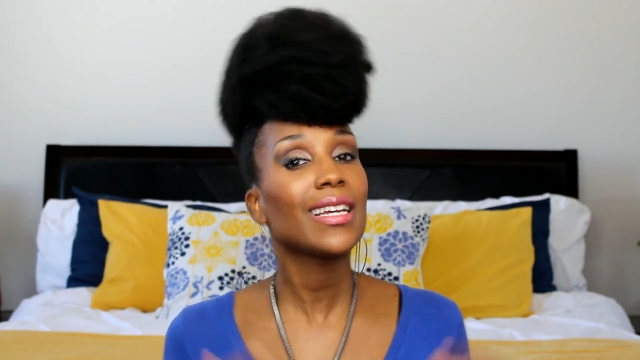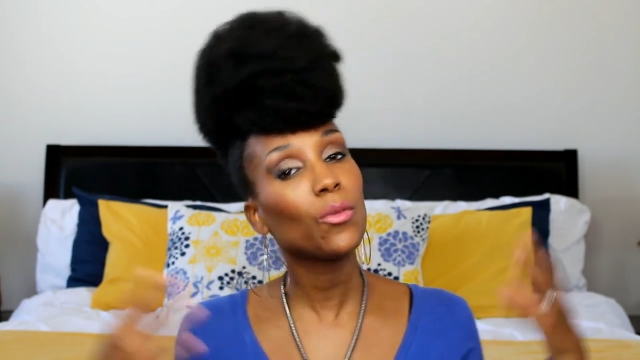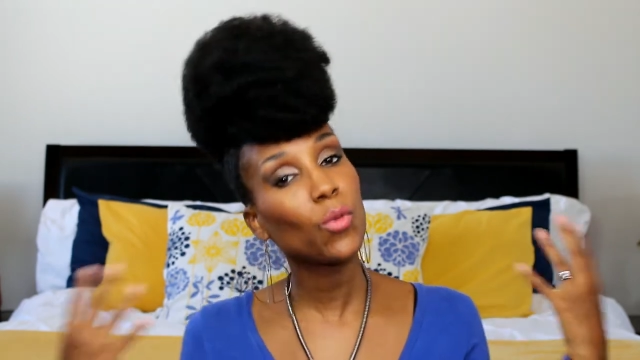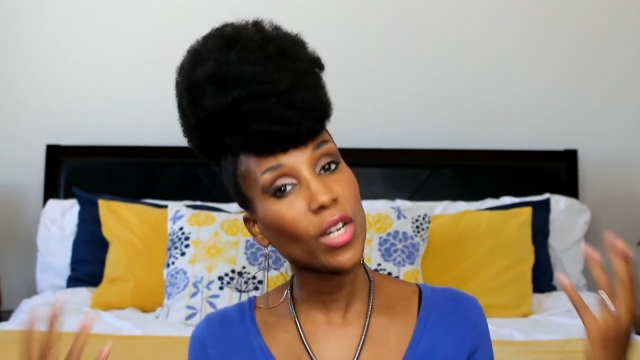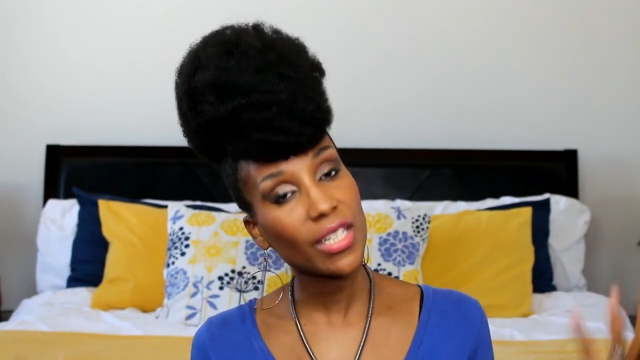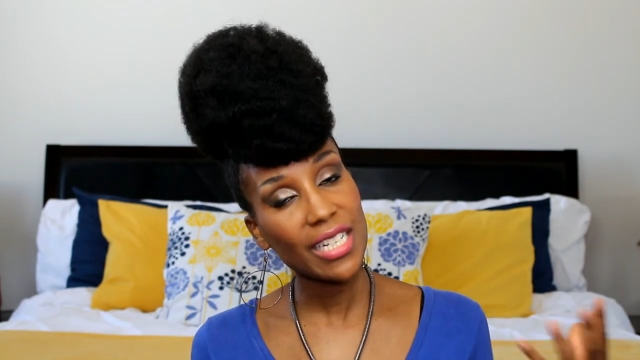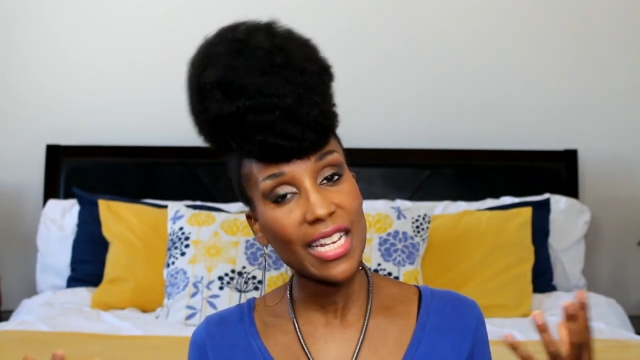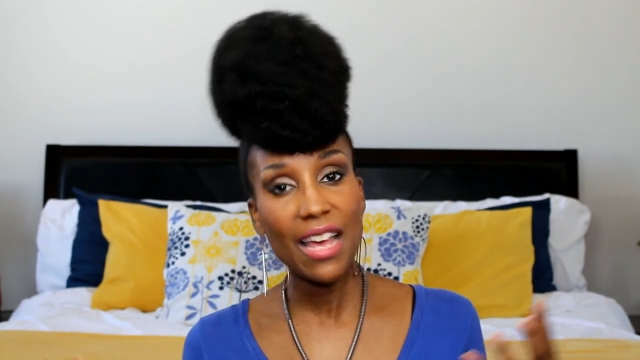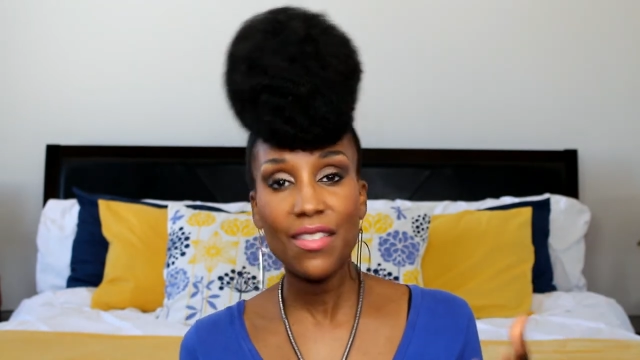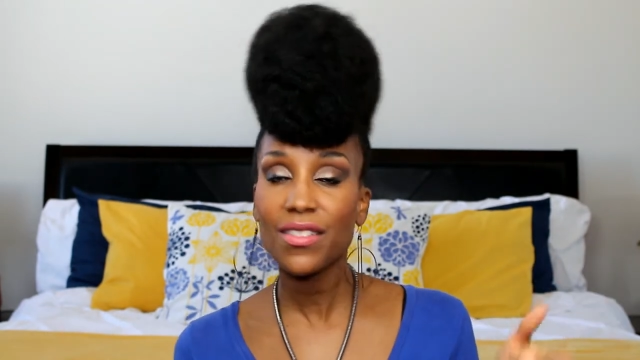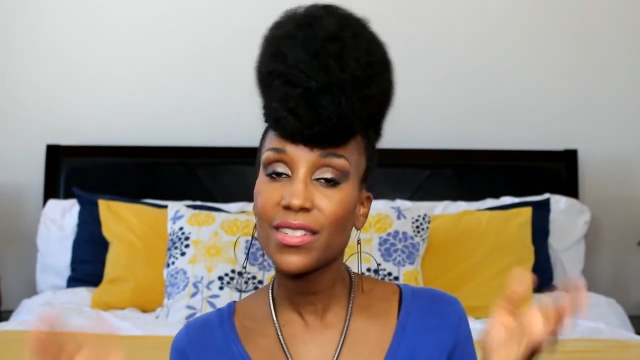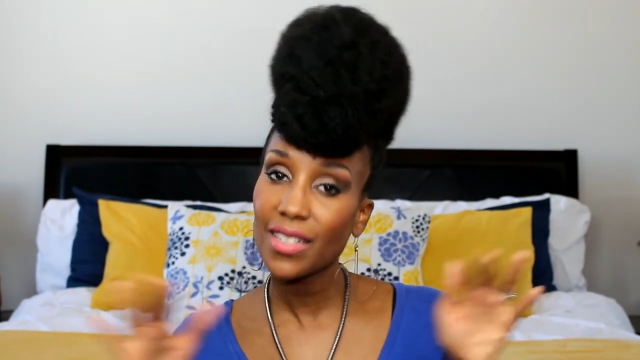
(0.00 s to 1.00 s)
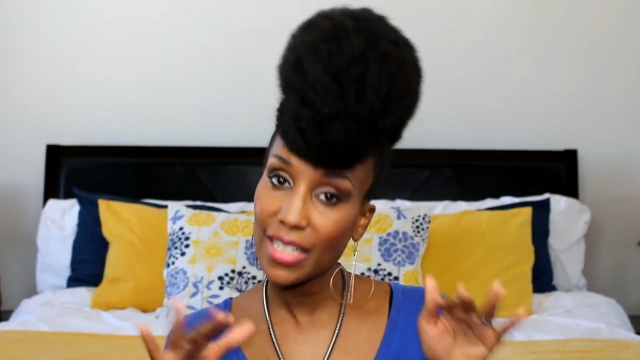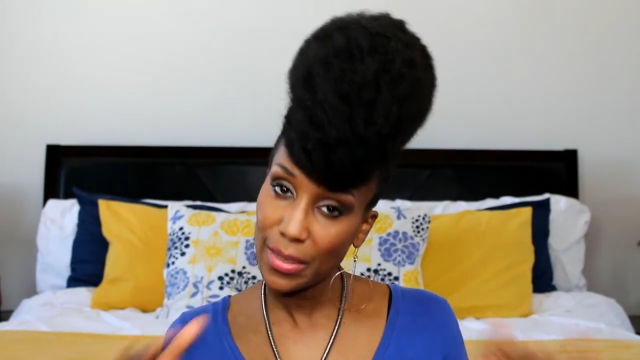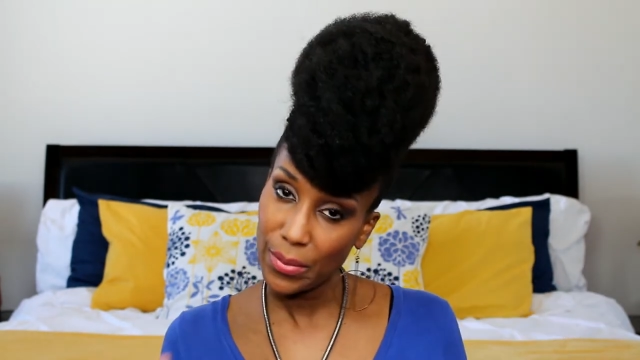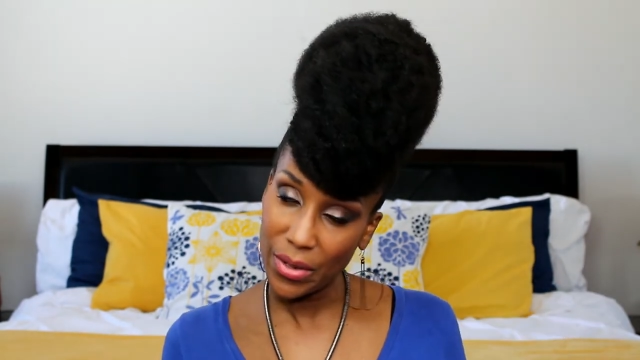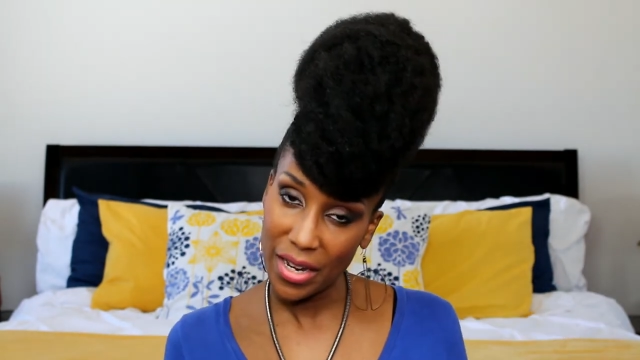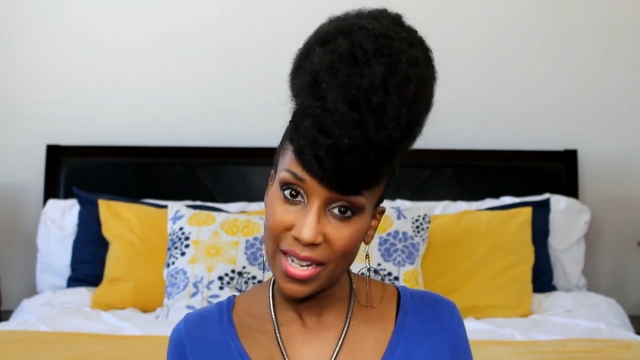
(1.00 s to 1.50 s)
and work together to
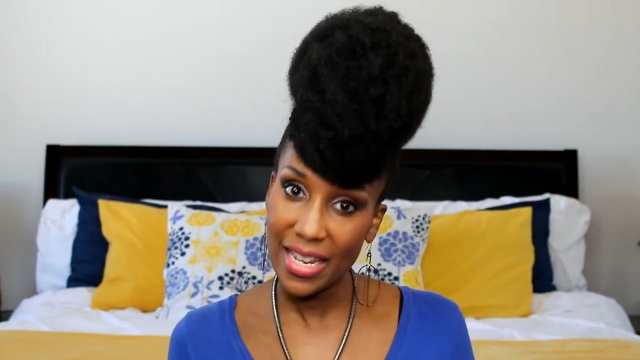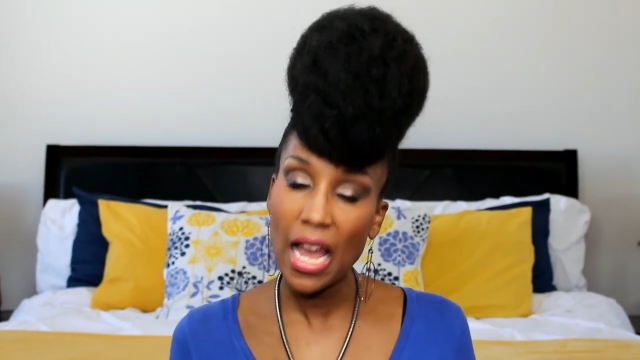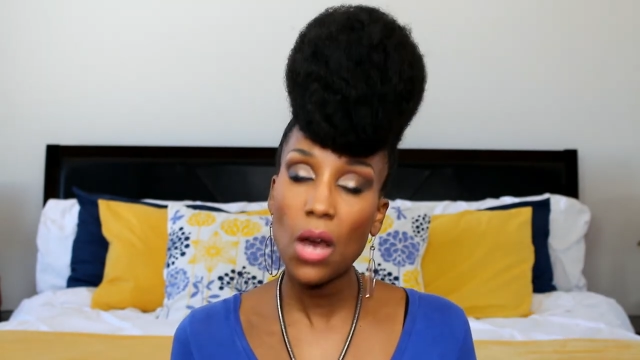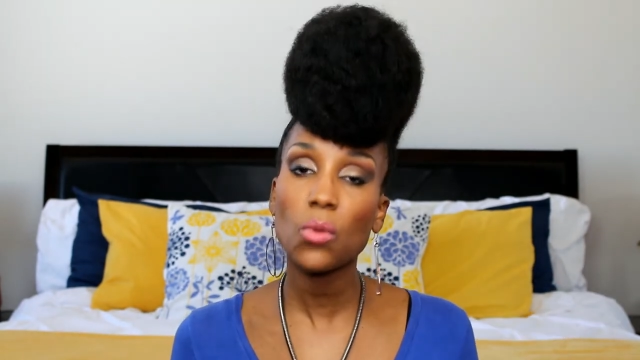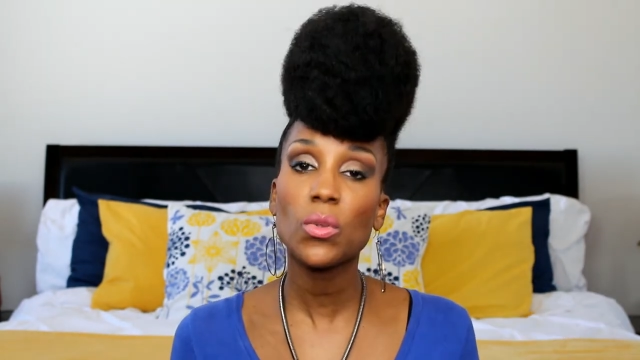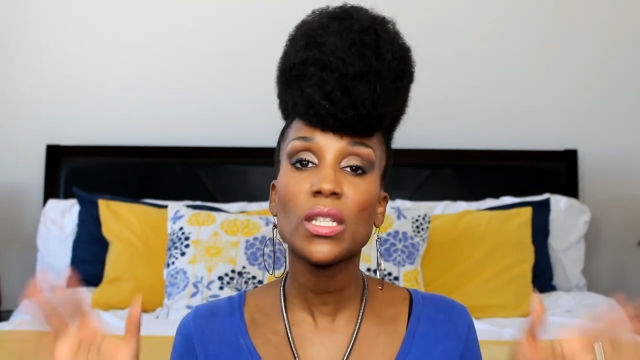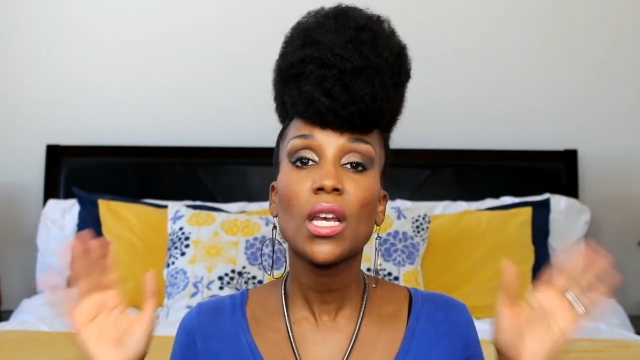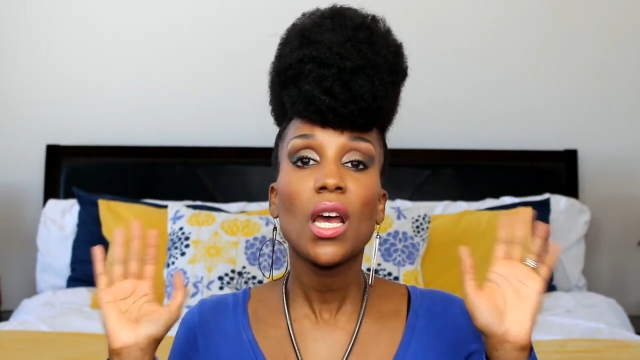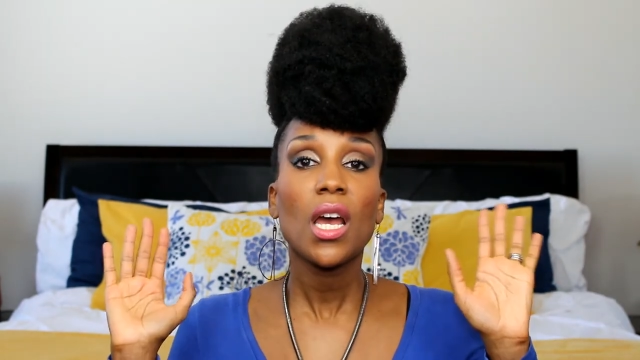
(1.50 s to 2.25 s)
keep her head down, was